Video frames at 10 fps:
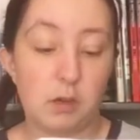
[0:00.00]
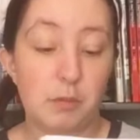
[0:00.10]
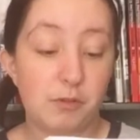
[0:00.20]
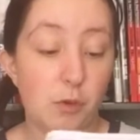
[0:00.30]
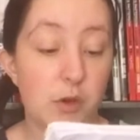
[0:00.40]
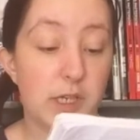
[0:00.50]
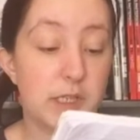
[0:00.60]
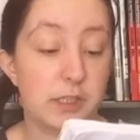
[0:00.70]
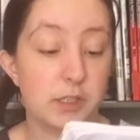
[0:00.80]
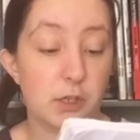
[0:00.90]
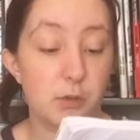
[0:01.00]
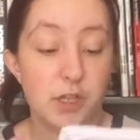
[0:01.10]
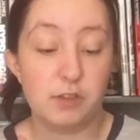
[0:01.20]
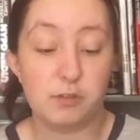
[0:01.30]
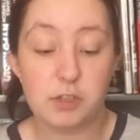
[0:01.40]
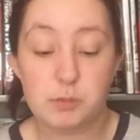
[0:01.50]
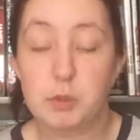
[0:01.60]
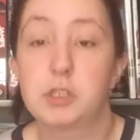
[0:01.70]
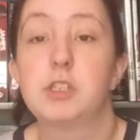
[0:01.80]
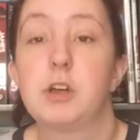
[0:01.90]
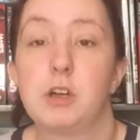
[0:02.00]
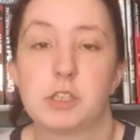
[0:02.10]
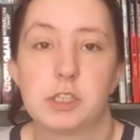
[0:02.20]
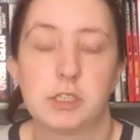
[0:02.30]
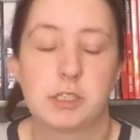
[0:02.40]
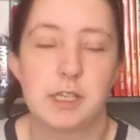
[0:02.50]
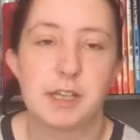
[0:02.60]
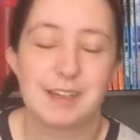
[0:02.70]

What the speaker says: 4 is read the first book you touch. See,